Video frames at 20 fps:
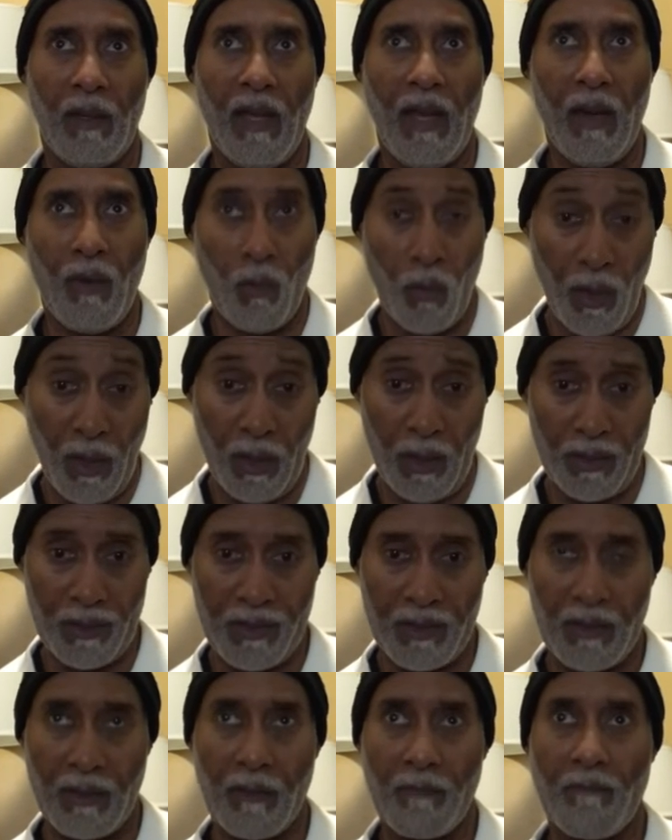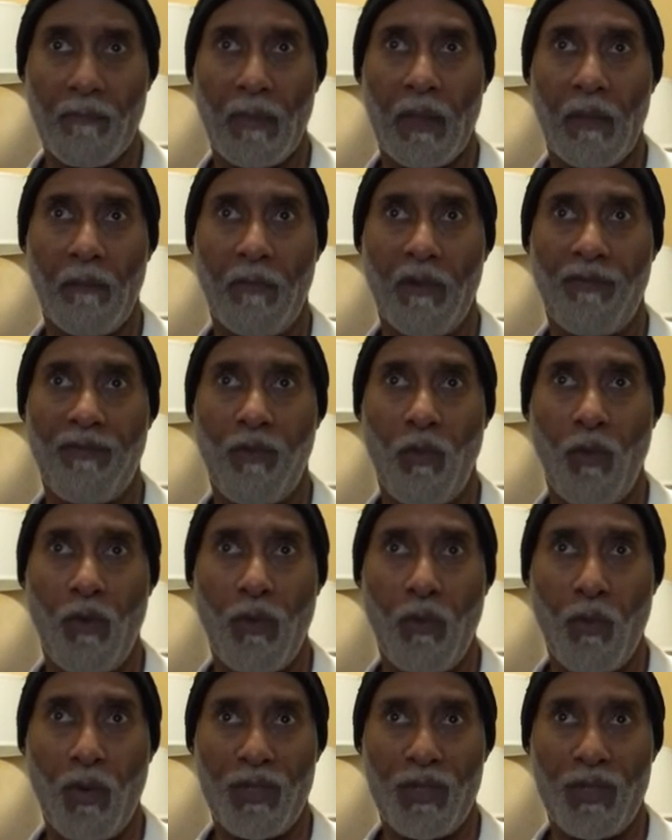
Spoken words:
and was, before